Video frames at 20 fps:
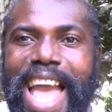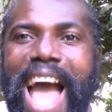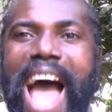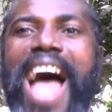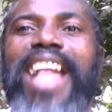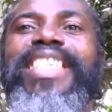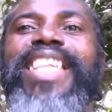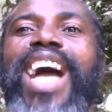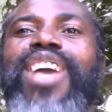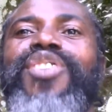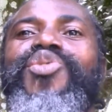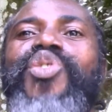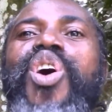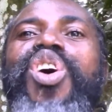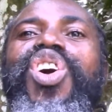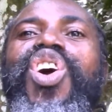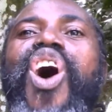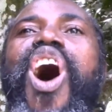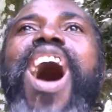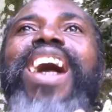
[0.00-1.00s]
and that you're
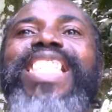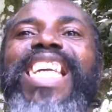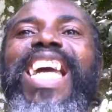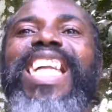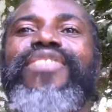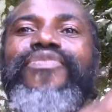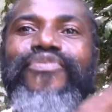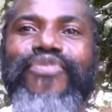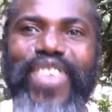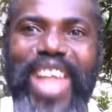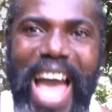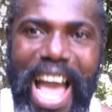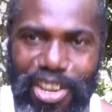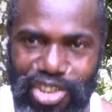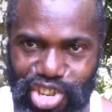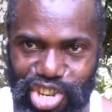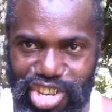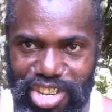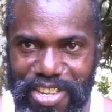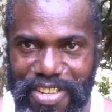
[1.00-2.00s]
God in
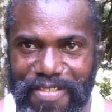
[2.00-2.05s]
flesh.